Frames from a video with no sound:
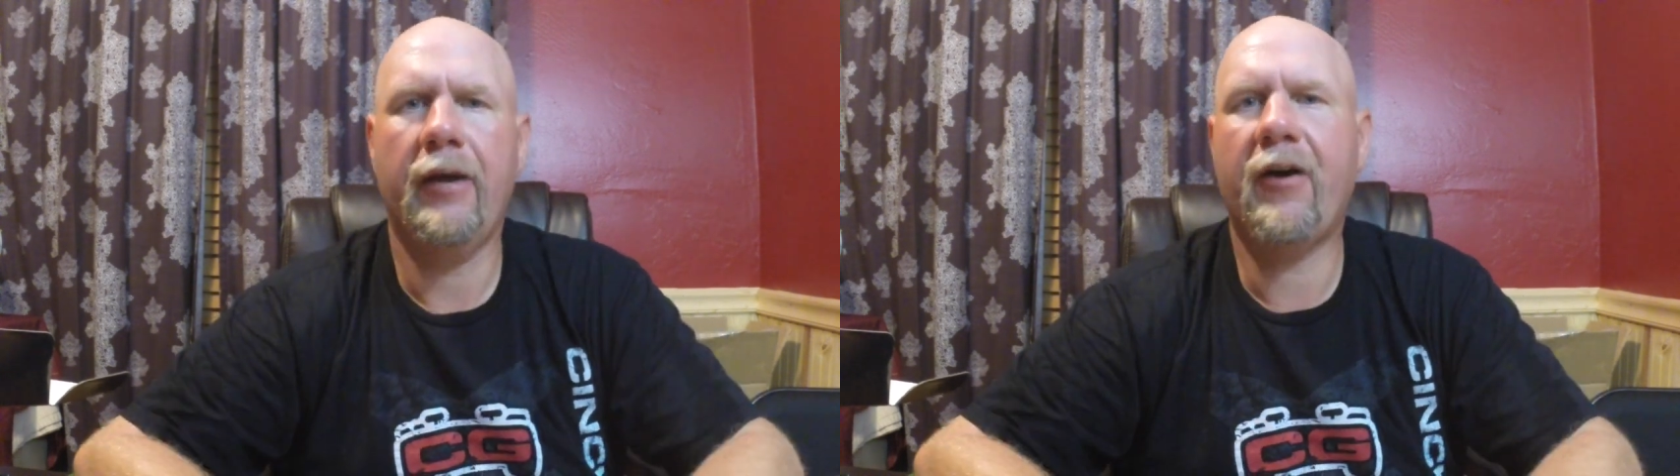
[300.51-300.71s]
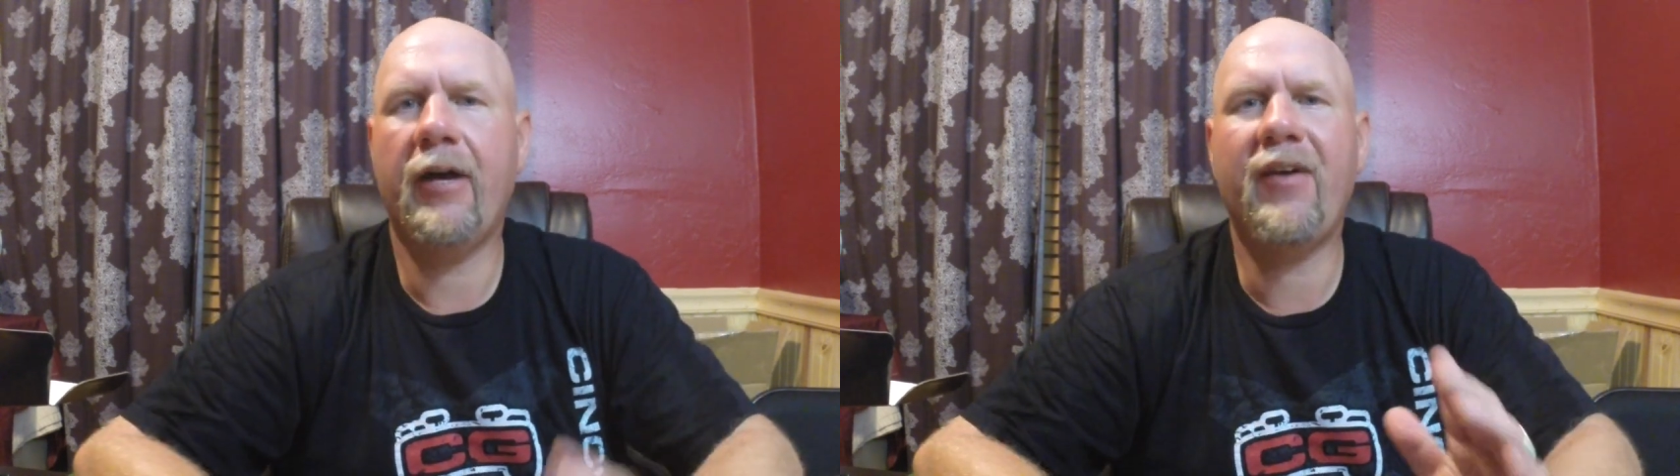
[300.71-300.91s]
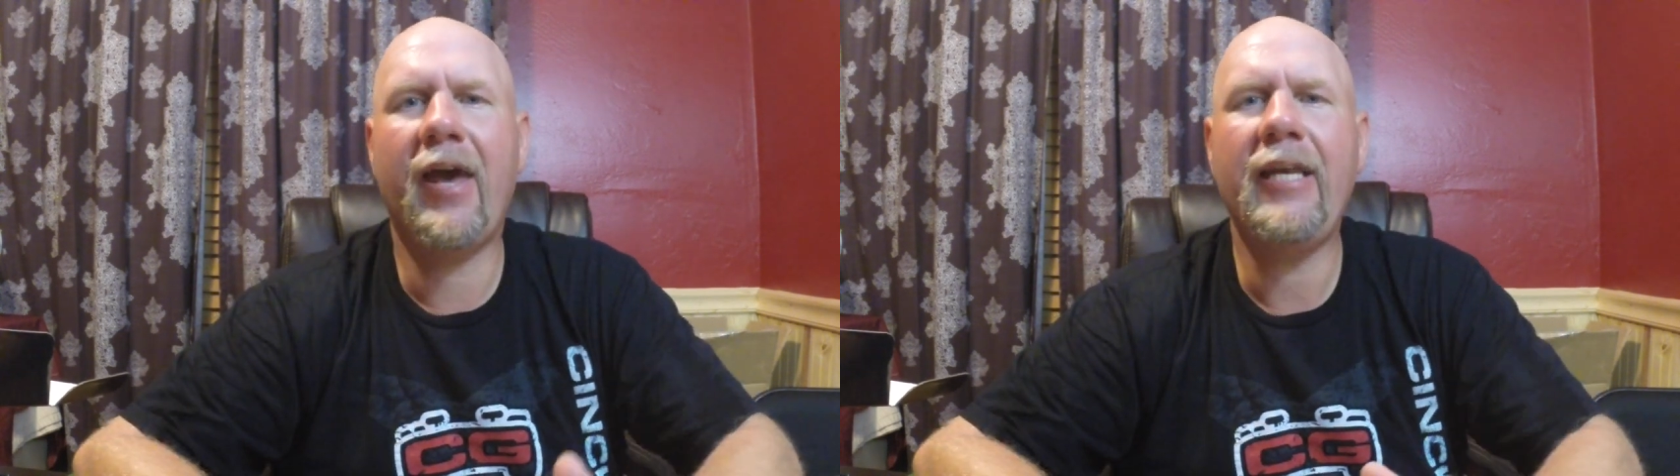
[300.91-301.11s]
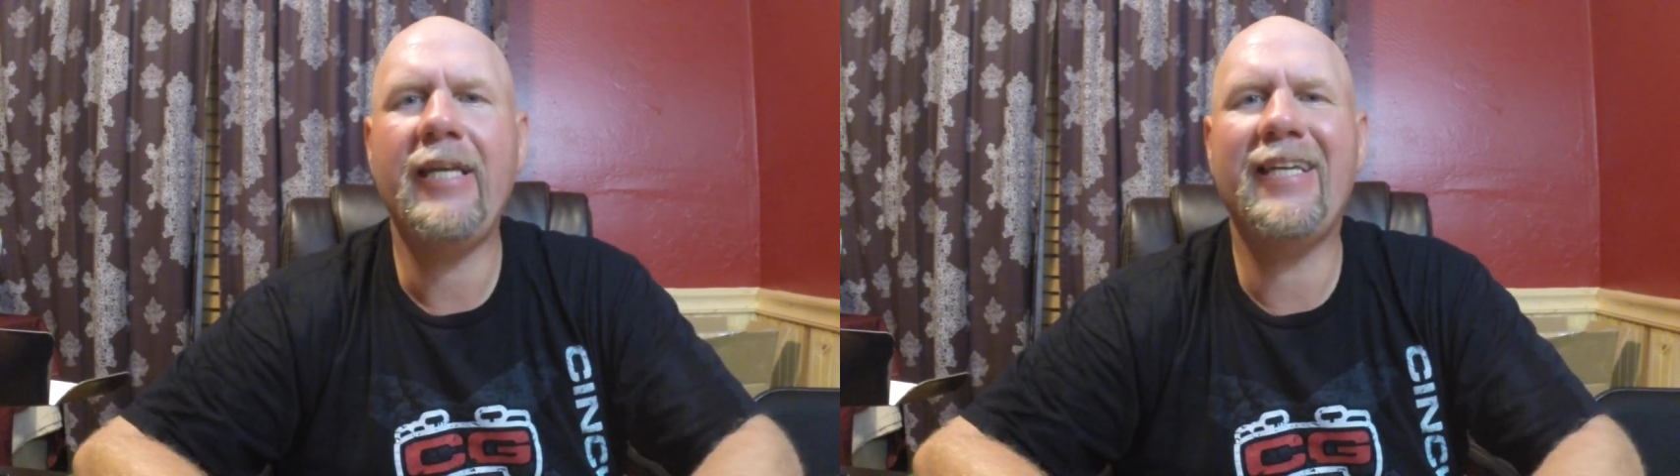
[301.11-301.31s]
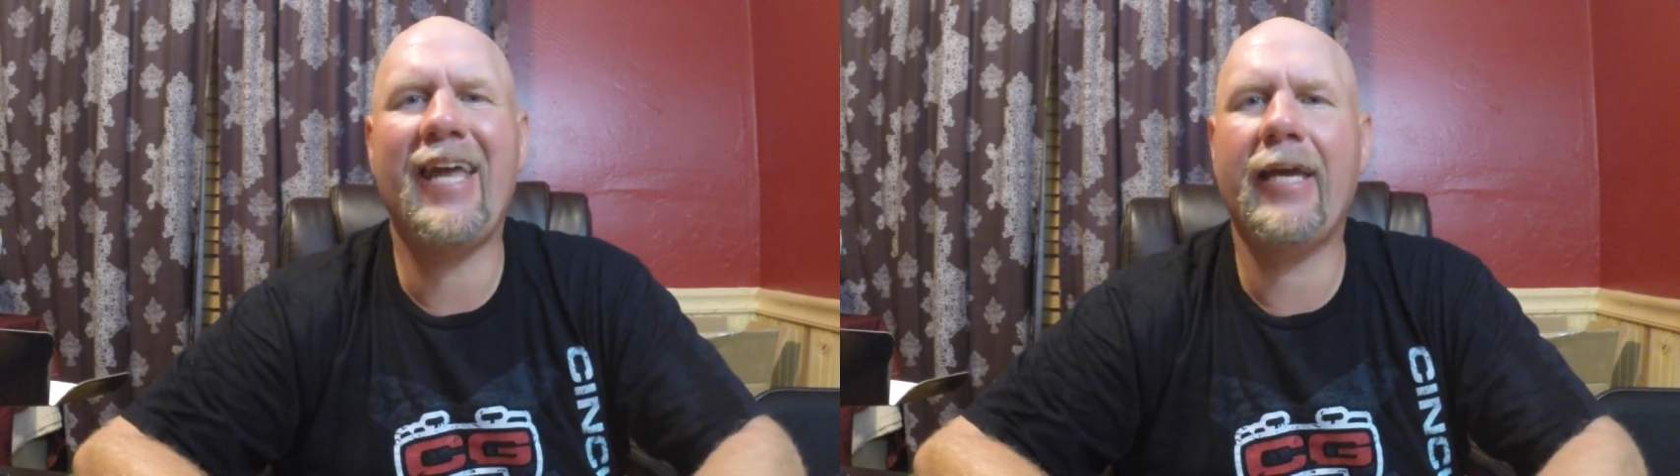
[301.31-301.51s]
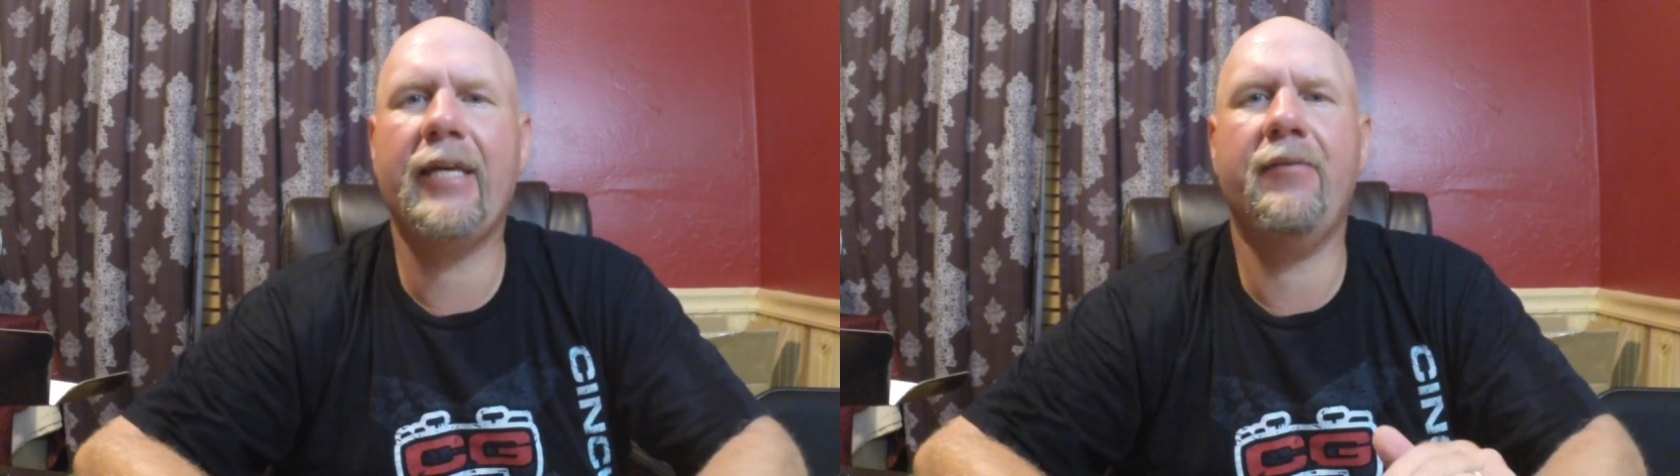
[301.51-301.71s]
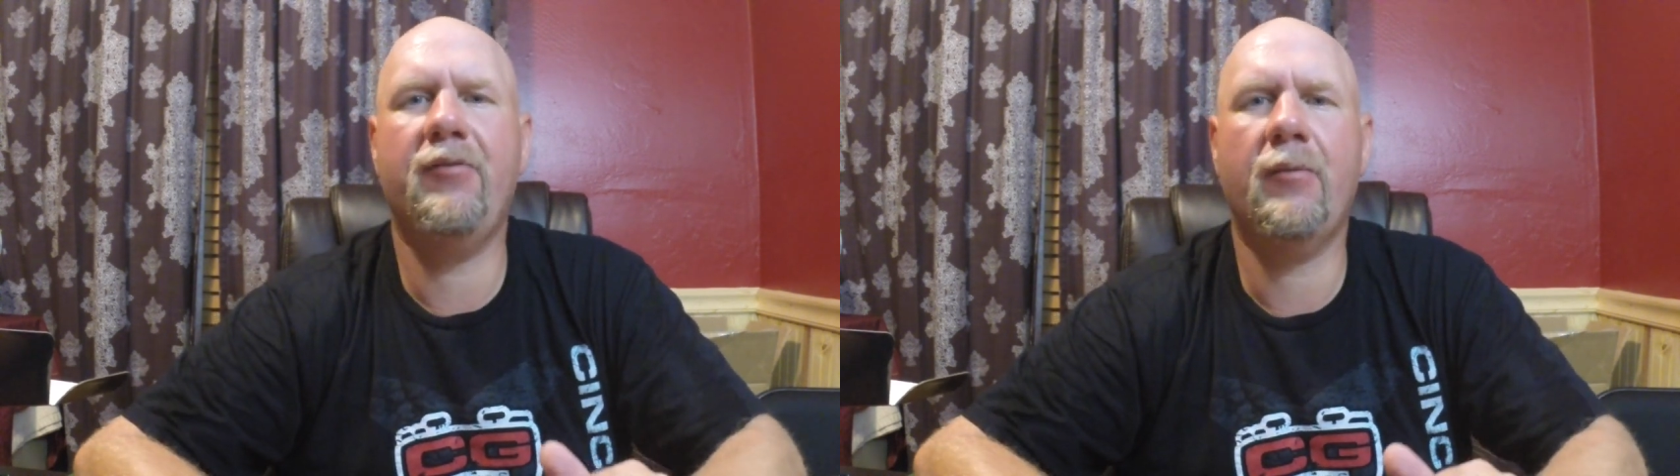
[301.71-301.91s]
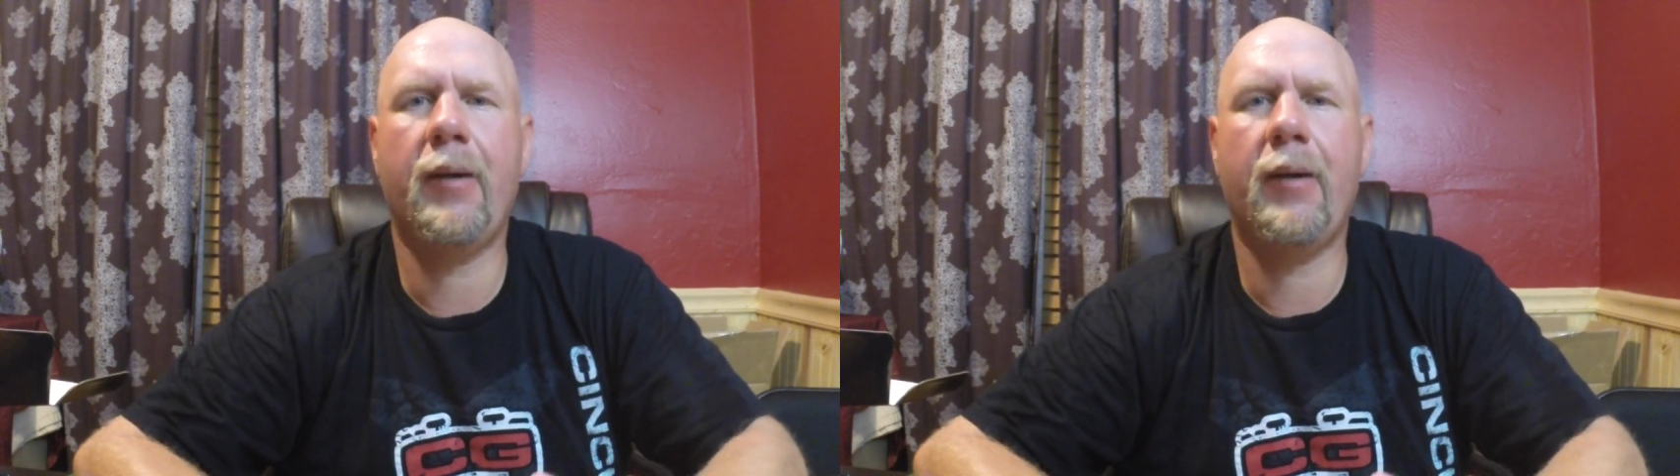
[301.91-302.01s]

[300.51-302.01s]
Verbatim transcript: If I have any negatives